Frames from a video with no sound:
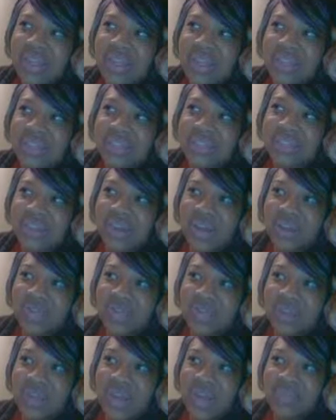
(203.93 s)
And so
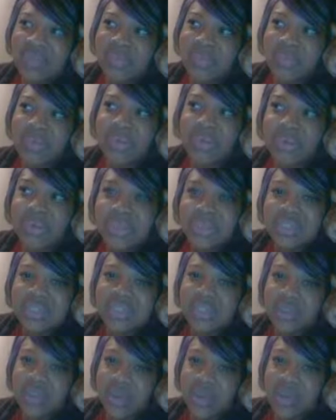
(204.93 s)
I'm
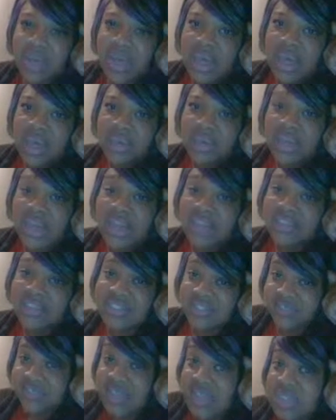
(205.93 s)
curious about how that's
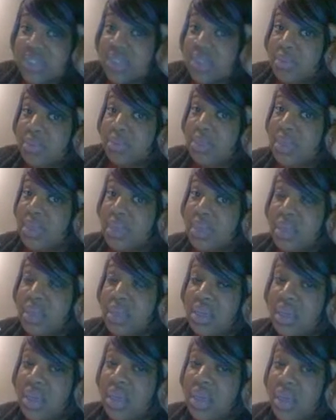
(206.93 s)
affecting me
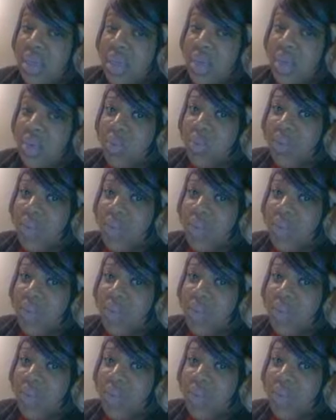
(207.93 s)
and